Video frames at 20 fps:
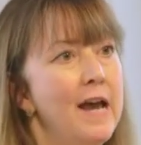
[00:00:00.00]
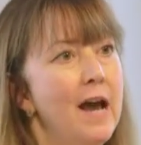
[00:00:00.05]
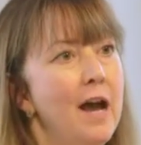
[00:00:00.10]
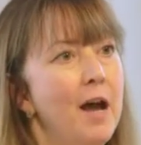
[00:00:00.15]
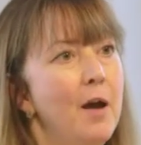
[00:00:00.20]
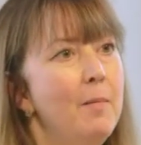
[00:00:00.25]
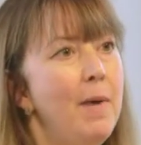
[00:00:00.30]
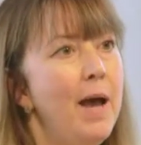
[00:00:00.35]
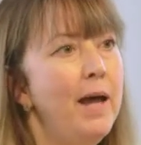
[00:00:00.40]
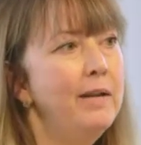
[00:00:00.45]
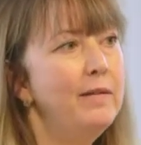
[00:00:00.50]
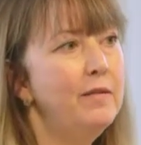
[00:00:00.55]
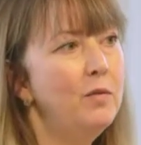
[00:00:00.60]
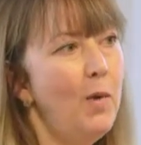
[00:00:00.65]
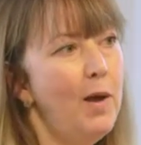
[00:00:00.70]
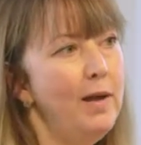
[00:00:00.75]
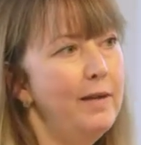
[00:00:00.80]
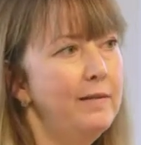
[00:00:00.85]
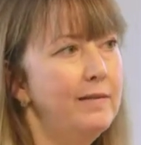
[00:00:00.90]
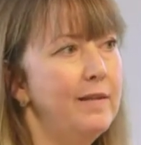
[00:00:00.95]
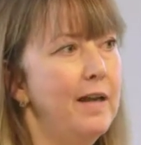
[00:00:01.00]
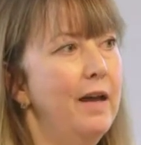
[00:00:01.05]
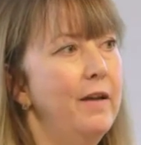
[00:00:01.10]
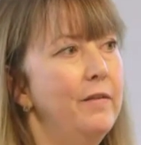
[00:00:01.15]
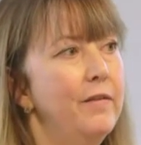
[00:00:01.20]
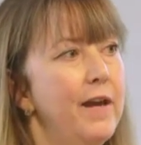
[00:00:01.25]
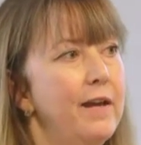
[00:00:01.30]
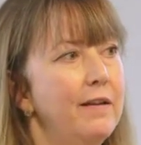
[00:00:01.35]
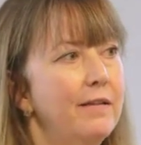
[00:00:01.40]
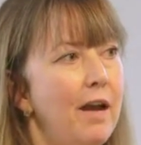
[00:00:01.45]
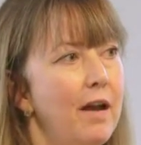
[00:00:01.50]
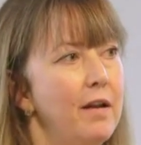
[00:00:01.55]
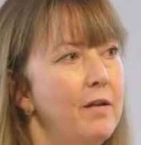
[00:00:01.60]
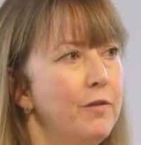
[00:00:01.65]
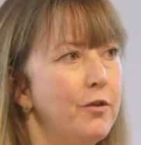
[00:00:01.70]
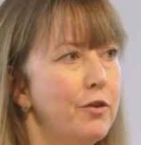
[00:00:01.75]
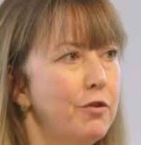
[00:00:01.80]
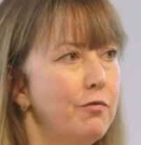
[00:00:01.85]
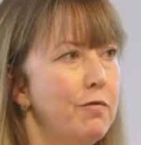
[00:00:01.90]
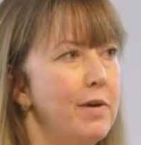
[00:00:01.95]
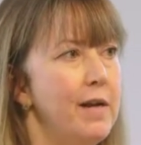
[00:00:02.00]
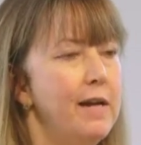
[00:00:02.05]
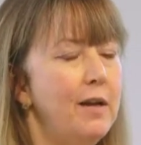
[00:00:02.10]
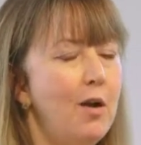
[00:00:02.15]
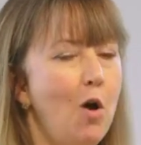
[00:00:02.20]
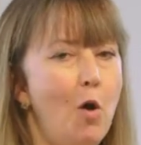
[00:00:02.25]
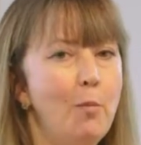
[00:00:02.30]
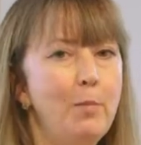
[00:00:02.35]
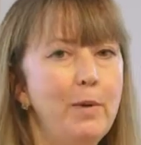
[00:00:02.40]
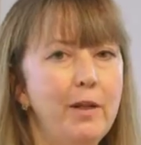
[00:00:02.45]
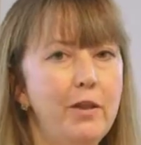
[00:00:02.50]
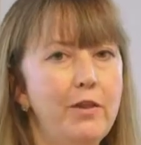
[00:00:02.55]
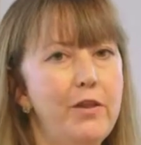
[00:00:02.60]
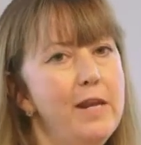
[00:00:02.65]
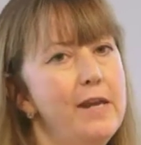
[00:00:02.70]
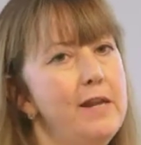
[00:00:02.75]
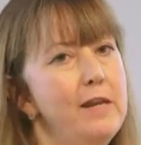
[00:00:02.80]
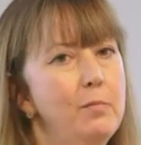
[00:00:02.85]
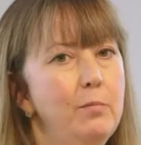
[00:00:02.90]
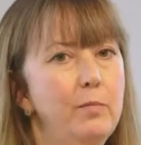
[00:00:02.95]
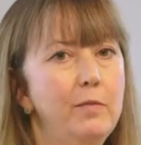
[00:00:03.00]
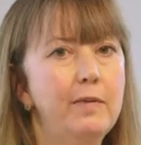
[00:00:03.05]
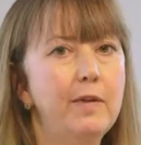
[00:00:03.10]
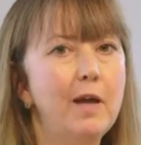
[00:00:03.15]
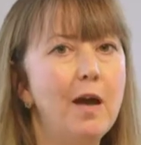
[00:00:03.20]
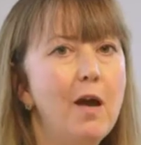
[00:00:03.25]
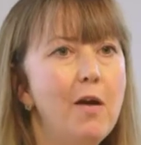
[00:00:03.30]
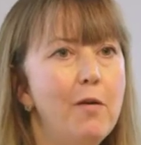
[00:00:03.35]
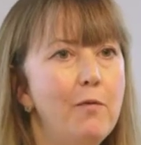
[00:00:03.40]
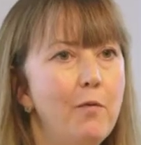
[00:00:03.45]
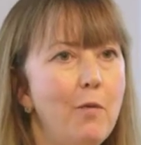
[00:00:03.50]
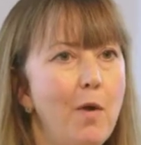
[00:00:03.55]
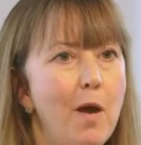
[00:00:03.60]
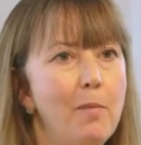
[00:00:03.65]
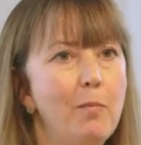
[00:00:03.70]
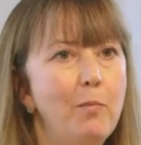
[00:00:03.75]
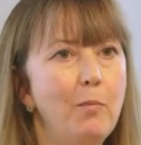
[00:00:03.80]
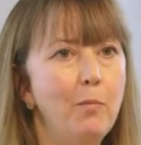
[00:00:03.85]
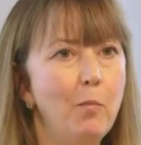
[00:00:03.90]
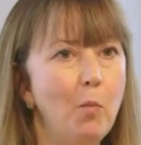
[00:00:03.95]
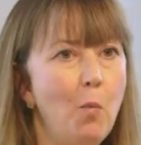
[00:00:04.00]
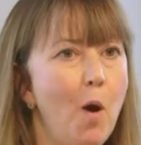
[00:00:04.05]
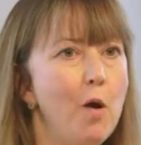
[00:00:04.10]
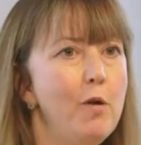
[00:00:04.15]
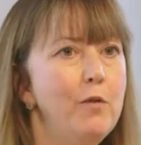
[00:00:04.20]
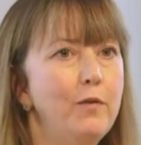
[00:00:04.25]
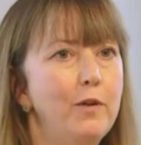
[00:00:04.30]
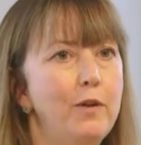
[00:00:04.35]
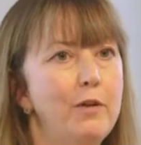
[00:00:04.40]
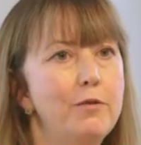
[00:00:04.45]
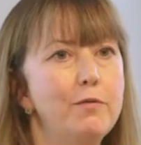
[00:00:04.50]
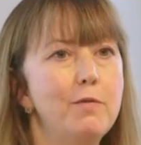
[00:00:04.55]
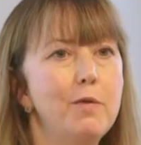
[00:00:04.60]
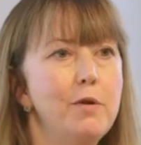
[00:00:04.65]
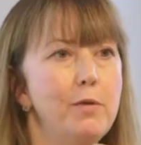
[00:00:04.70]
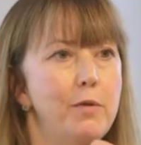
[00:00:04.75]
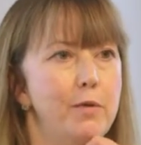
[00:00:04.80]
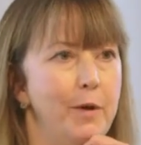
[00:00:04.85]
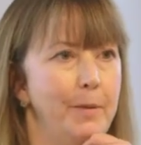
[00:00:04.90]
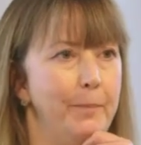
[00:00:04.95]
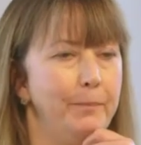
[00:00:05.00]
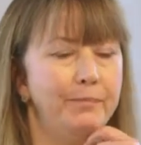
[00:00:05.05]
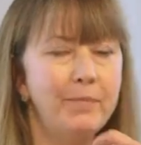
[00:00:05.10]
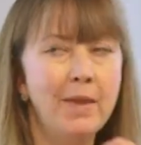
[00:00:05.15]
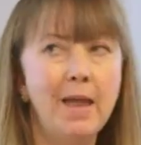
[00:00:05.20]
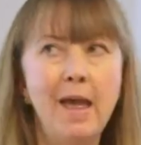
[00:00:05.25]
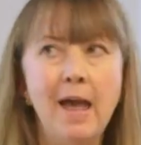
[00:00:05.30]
And as well as that, there are kind of three common themes that have woven through them.